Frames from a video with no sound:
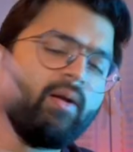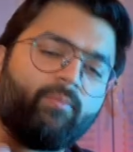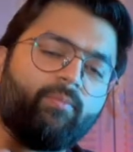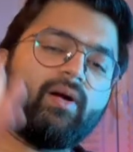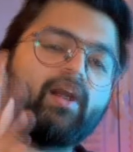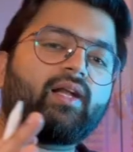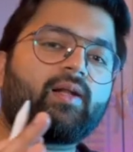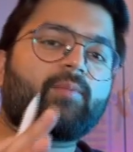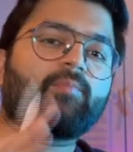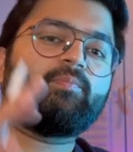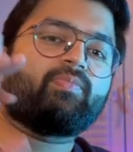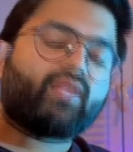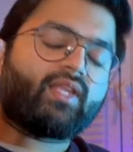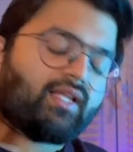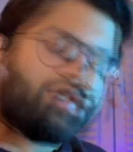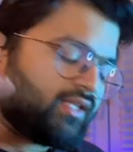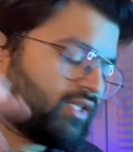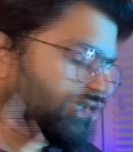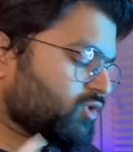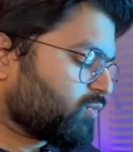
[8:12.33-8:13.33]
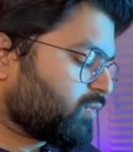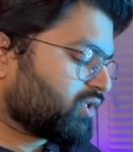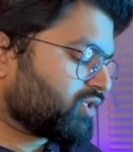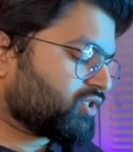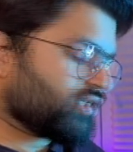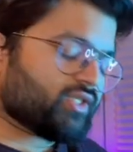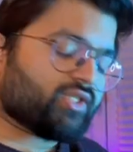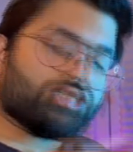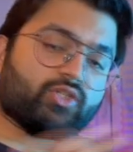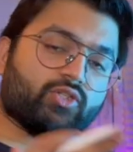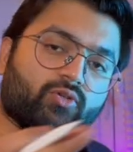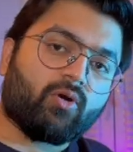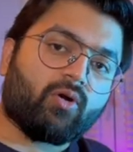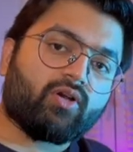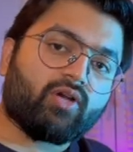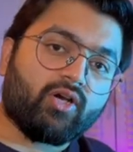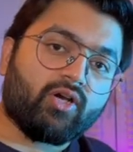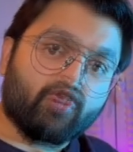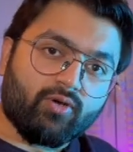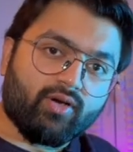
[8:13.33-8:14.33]
But this was just a short
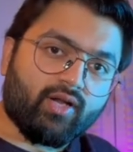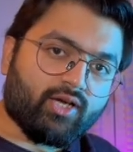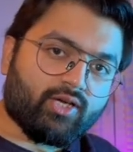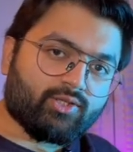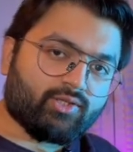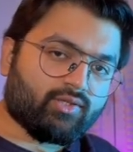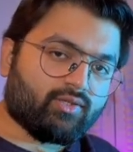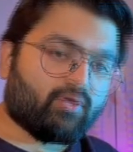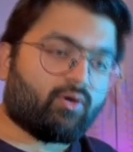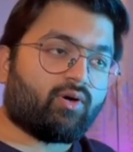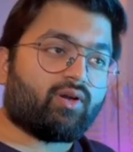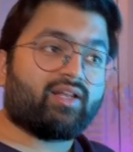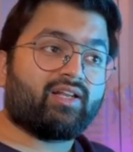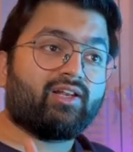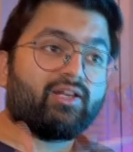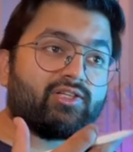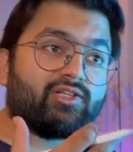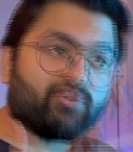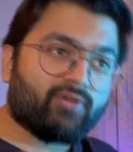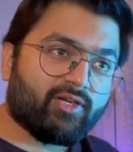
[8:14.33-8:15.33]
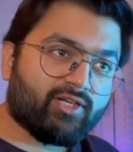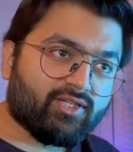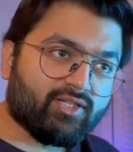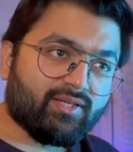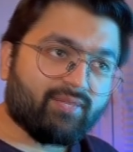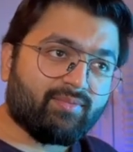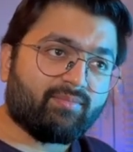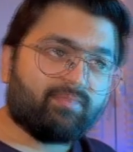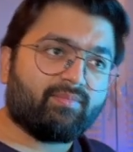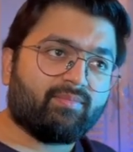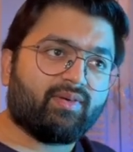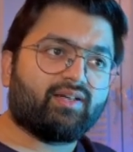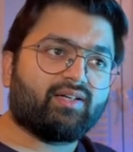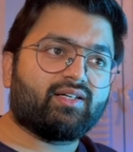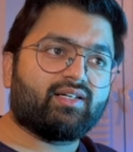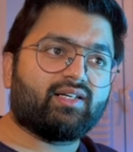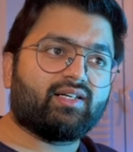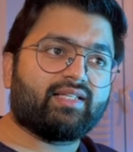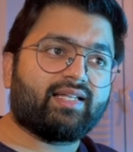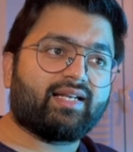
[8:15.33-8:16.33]
introduction or illustration
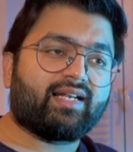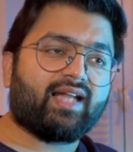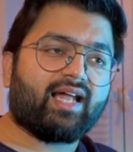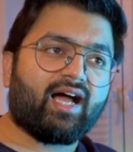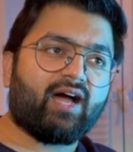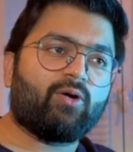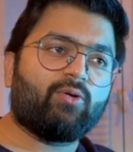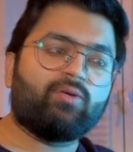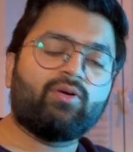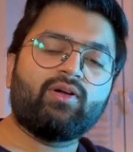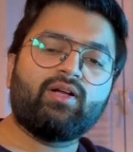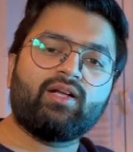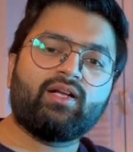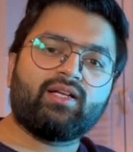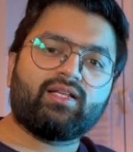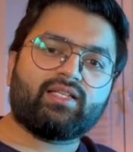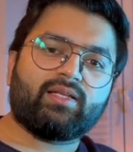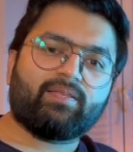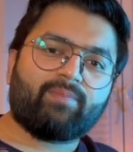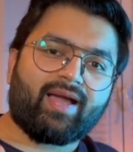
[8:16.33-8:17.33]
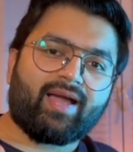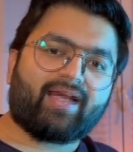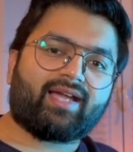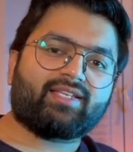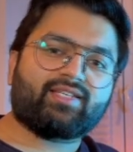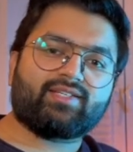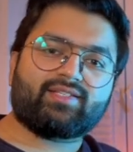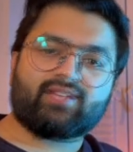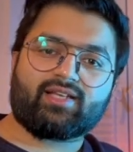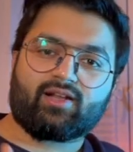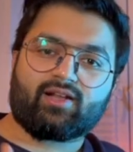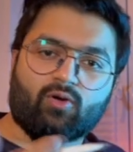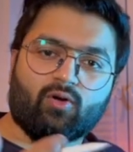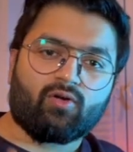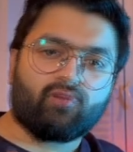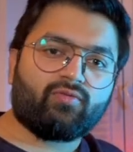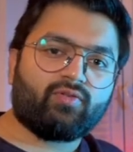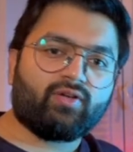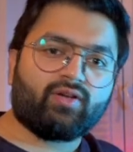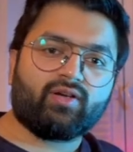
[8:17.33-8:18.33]
uh, that how the packages are
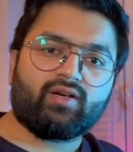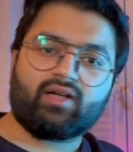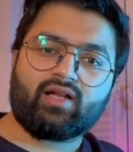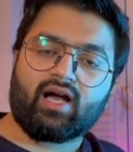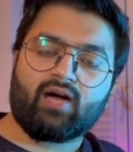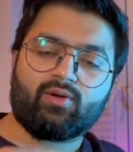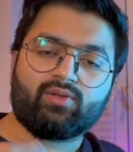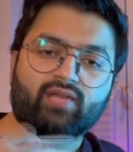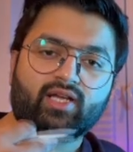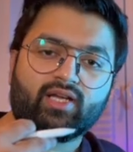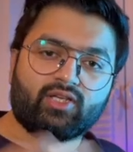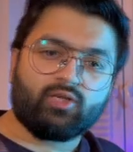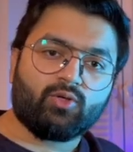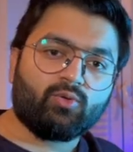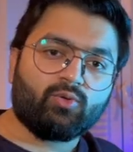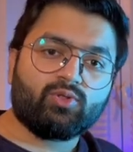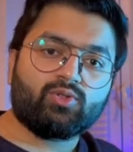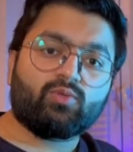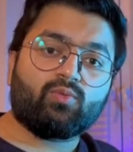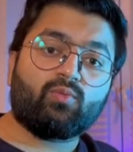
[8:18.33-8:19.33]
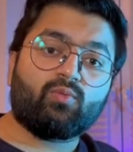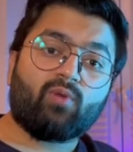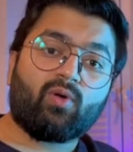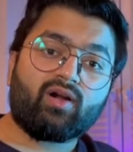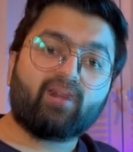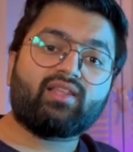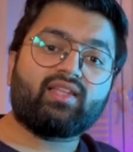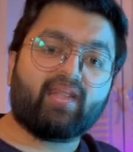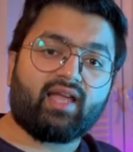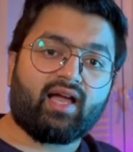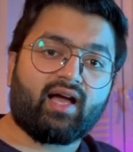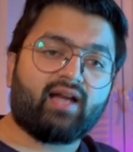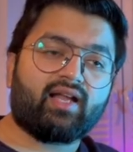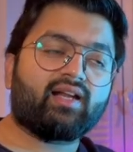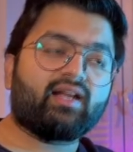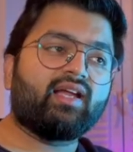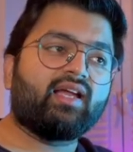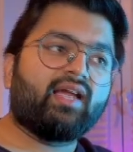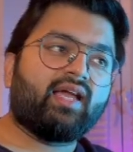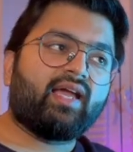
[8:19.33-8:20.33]
configured, how they are used, what they are,
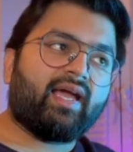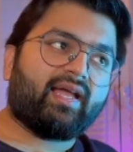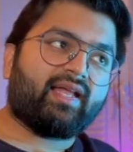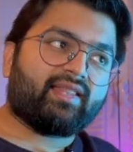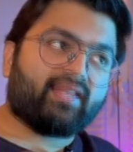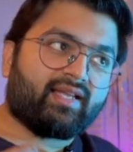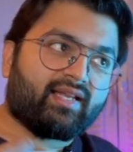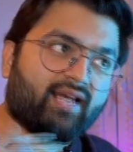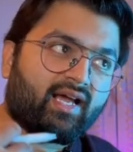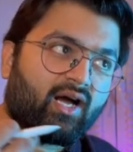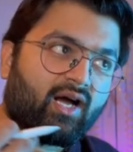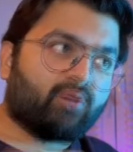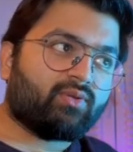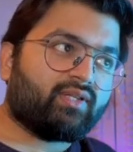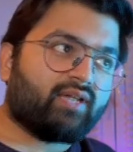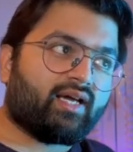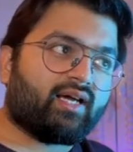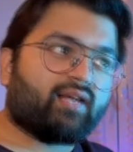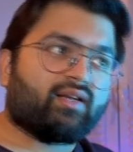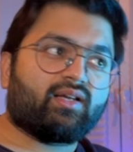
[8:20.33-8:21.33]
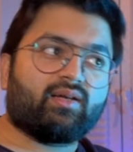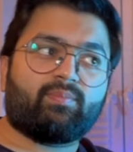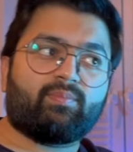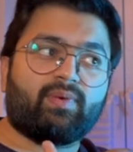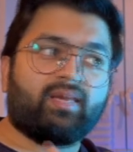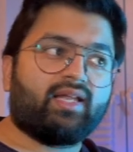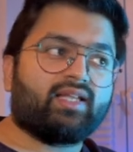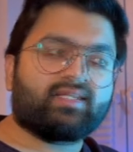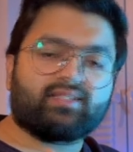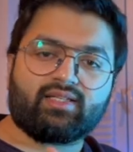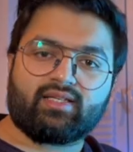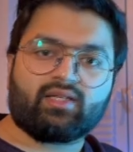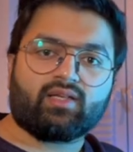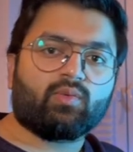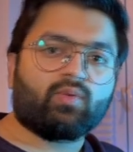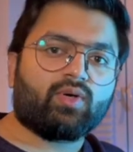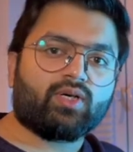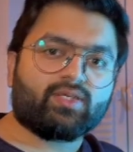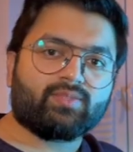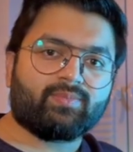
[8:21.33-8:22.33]
and then how they are uh, placed in a
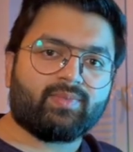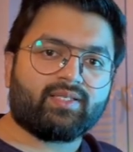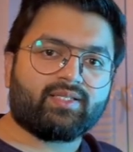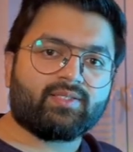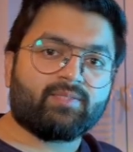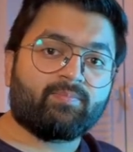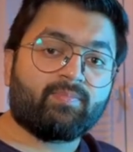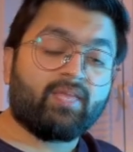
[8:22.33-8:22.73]
workspace.